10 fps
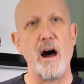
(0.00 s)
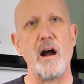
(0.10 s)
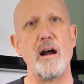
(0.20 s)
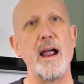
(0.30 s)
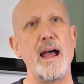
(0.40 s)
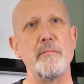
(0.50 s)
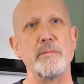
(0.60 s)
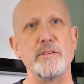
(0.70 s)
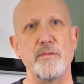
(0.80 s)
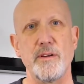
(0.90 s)
Our
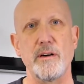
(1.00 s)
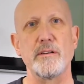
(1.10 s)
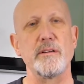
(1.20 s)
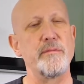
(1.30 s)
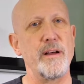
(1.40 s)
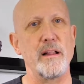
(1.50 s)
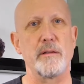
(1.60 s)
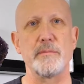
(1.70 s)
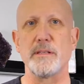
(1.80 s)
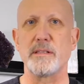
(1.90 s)
atmosphere
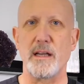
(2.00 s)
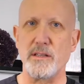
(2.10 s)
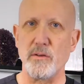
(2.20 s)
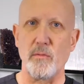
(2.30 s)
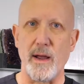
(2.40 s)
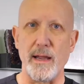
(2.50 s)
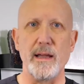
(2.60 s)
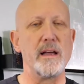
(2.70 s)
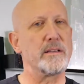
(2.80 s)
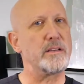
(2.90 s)
developed in such a way
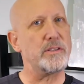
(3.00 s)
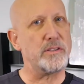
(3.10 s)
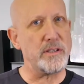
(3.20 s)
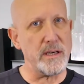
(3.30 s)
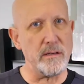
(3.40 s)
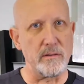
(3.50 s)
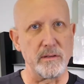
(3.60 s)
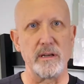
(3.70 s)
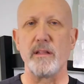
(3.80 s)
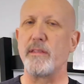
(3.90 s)
to
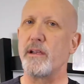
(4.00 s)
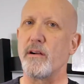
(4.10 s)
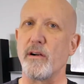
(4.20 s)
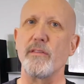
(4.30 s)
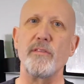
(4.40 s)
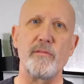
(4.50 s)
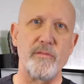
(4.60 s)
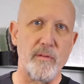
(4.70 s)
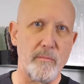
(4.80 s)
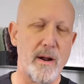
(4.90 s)
shield the Earth
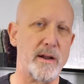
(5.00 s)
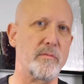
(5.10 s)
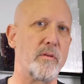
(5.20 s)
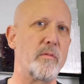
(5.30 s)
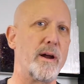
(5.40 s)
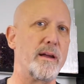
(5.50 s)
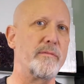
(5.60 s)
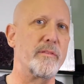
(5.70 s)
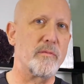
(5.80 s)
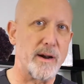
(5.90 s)
from
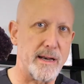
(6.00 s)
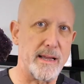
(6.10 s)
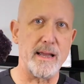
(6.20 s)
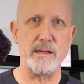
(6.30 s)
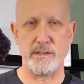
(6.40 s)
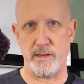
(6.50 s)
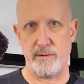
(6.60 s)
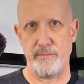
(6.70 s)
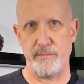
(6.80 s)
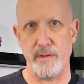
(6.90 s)
microwave
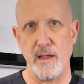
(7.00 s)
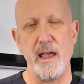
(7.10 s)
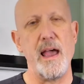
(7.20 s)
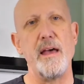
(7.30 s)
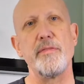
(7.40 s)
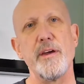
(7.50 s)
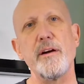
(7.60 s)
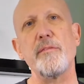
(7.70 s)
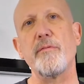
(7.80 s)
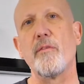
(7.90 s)
radiation. And
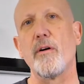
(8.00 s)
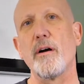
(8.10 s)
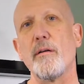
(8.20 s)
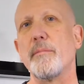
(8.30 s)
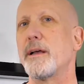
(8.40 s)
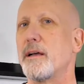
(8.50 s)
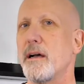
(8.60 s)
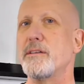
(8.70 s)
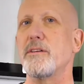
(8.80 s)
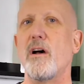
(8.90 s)
therefore,
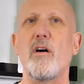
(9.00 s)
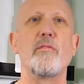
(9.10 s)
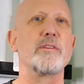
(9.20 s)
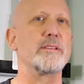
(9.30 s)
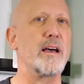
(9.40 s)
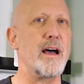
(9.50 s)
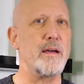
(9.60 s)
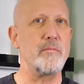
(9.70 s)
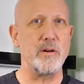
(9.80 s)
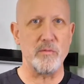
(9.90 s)
because over
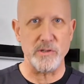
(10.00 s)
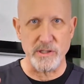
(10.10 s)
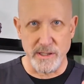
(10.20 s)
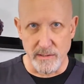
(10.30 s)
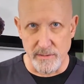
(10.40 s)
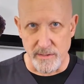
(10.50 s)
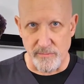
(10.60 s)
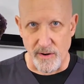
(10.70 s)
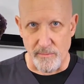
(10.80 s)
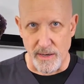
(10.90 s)
time we were shielded
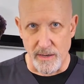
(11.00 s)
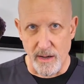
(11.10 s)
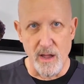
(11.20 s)
from it,